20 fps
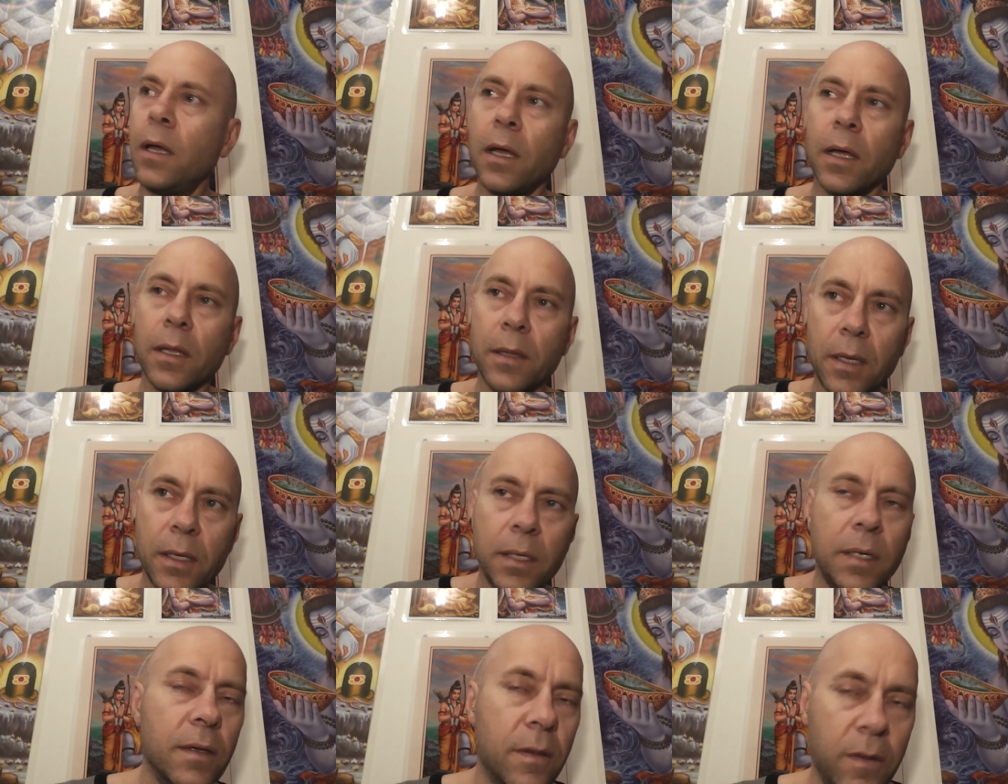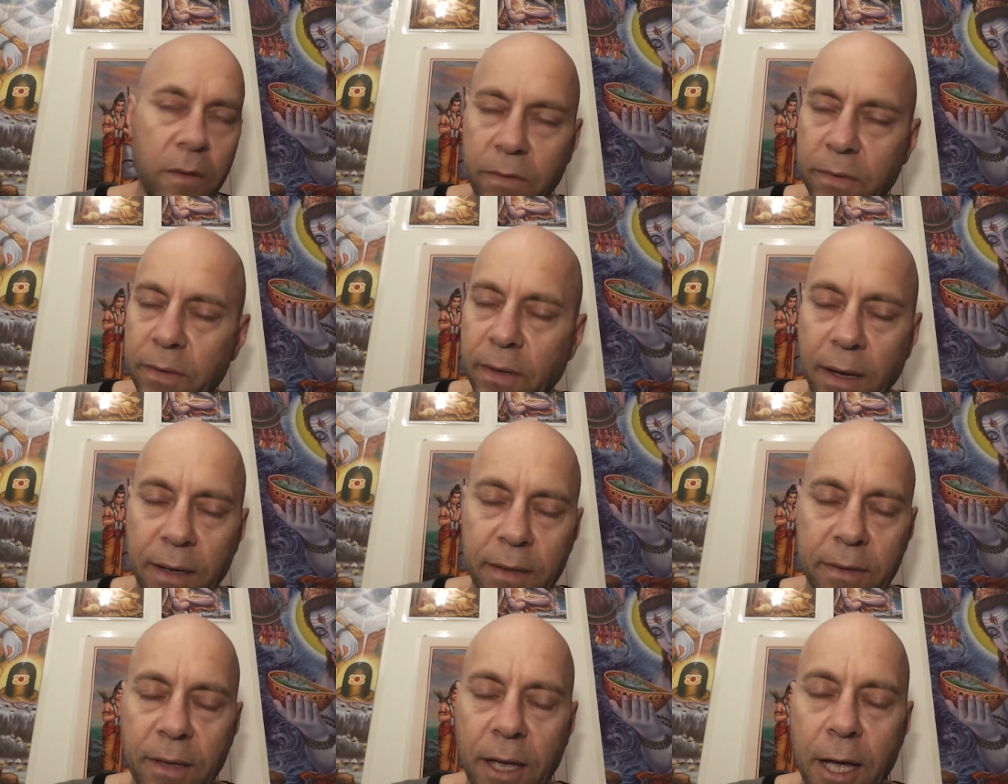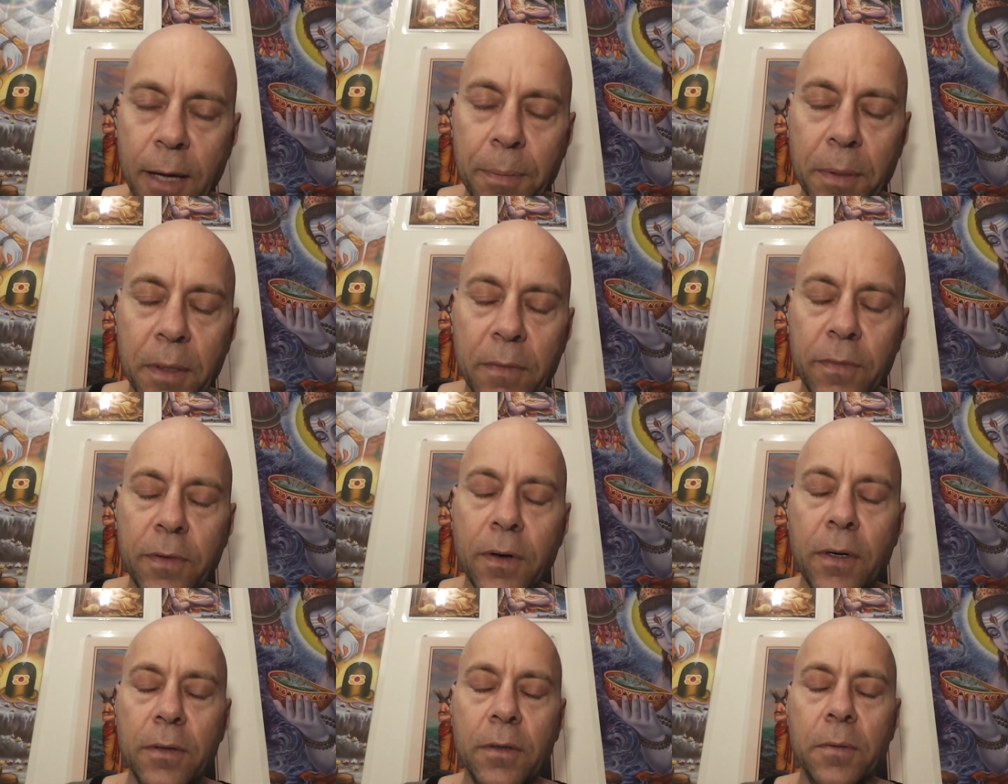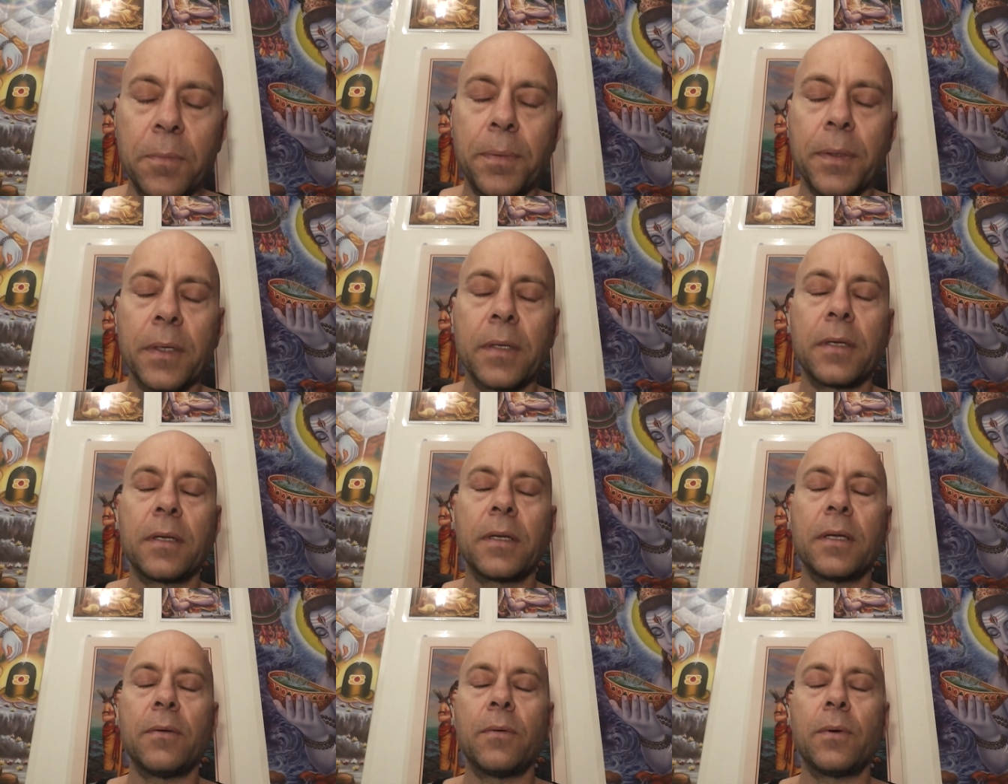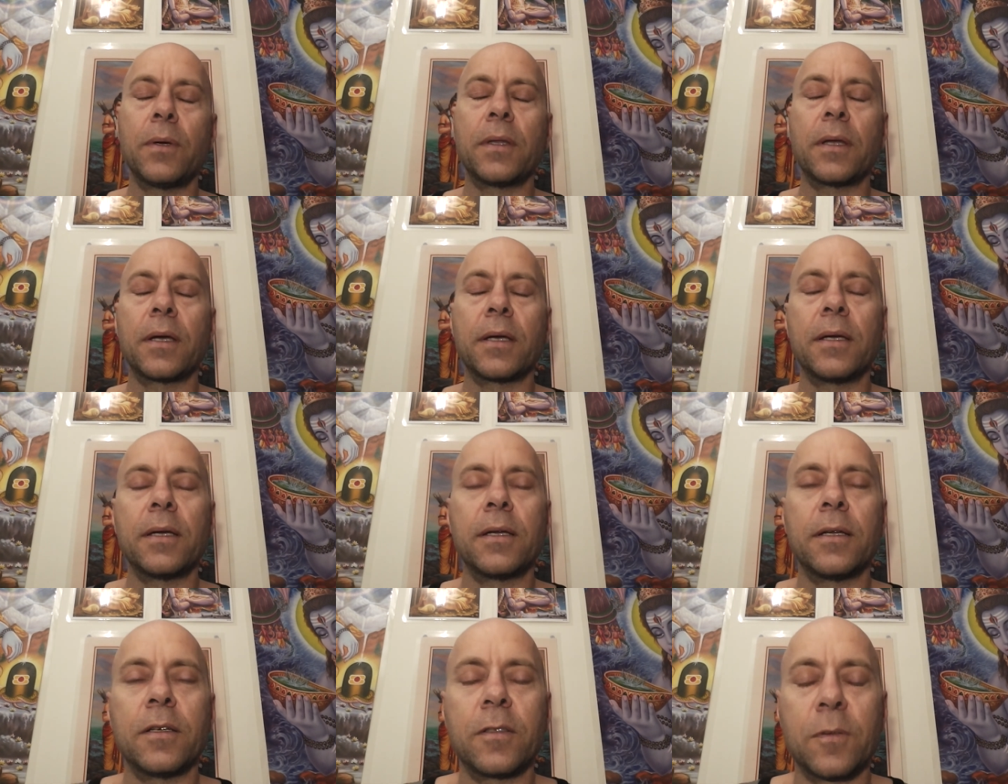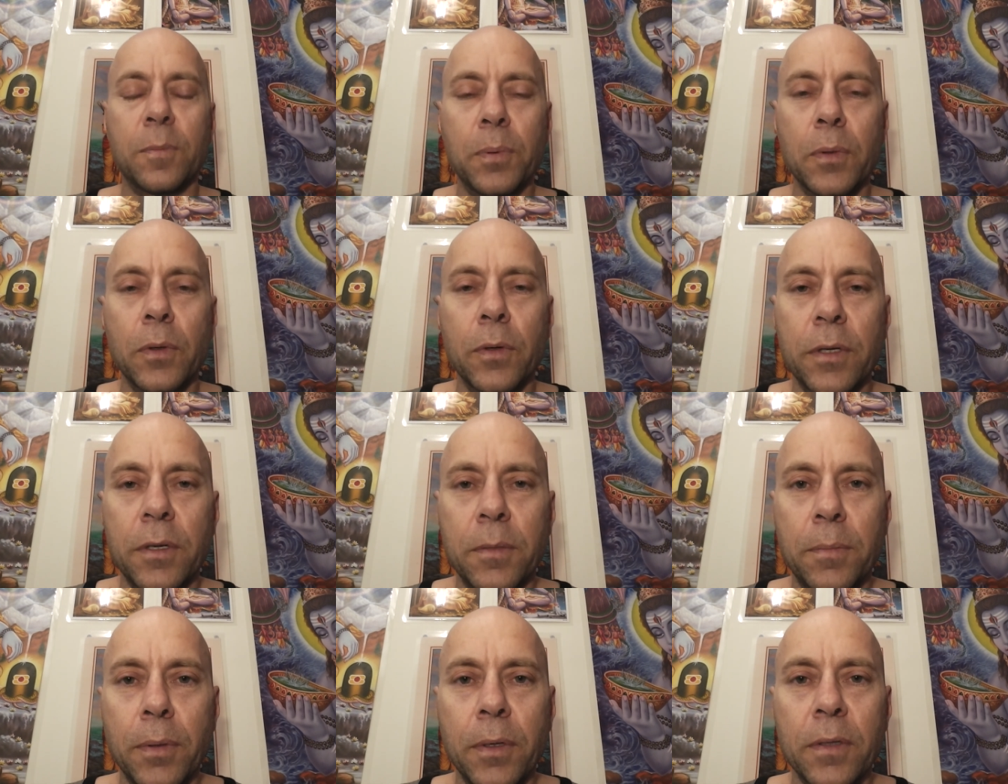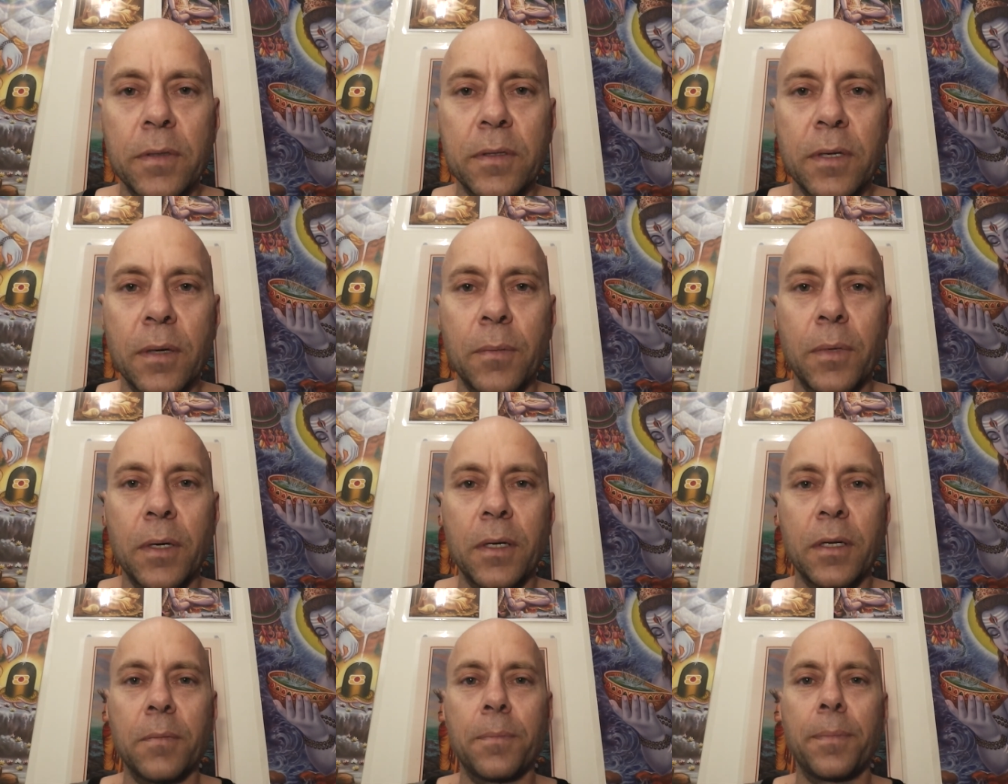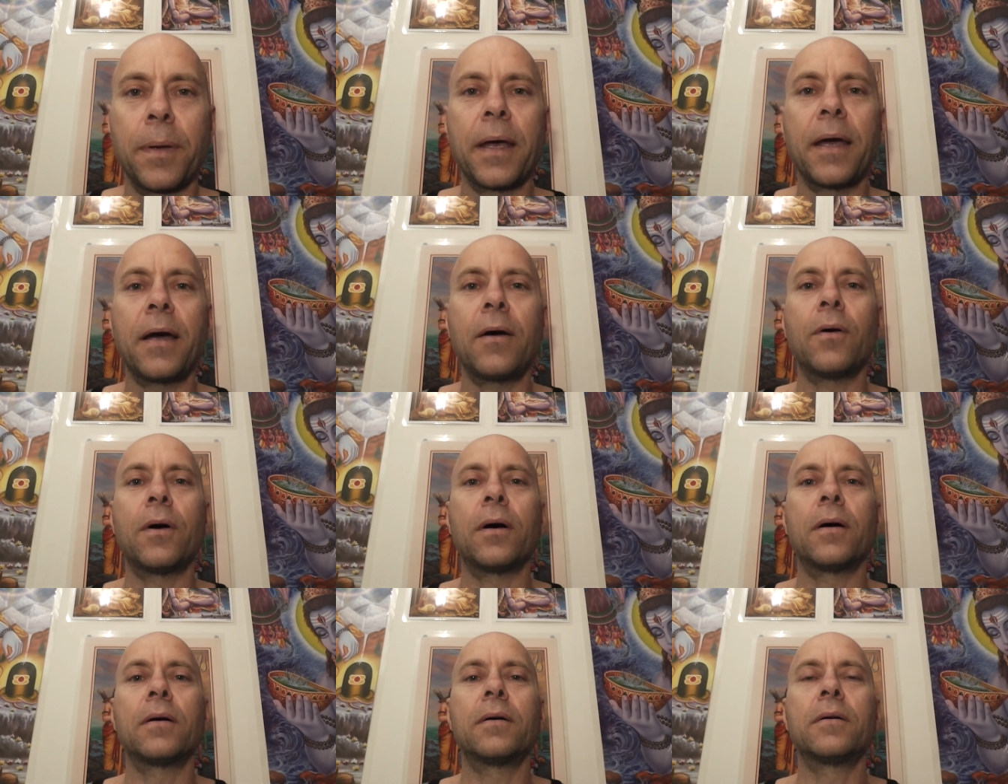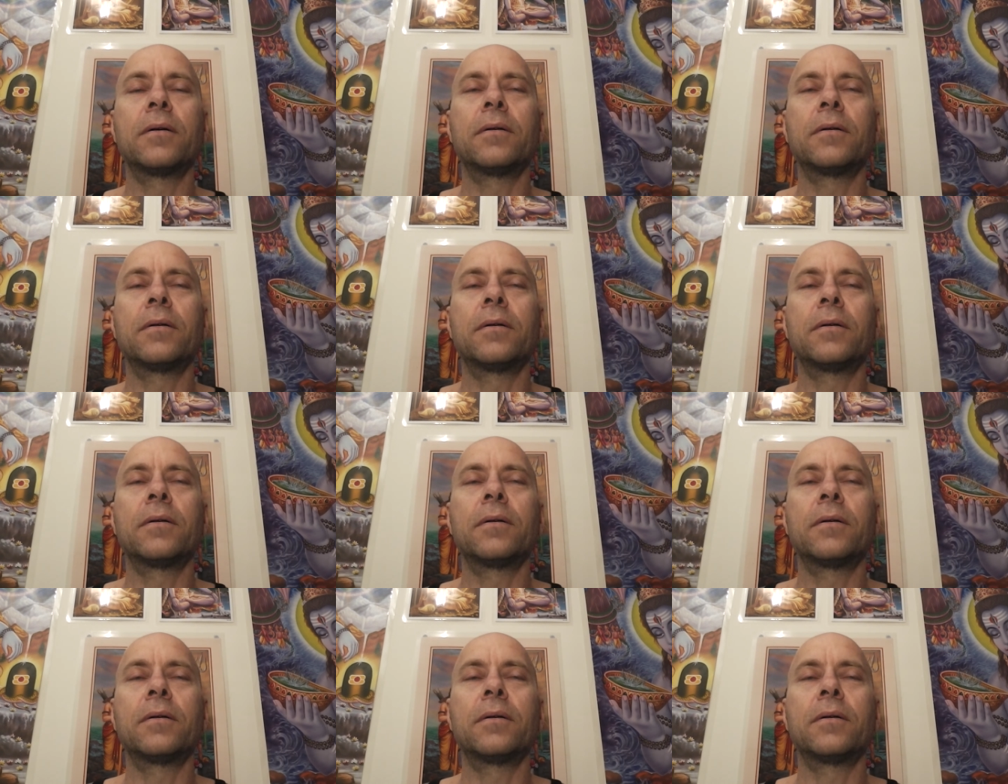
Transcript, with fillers: and then get sucked up in vulnerability when they get exploited by someone in power.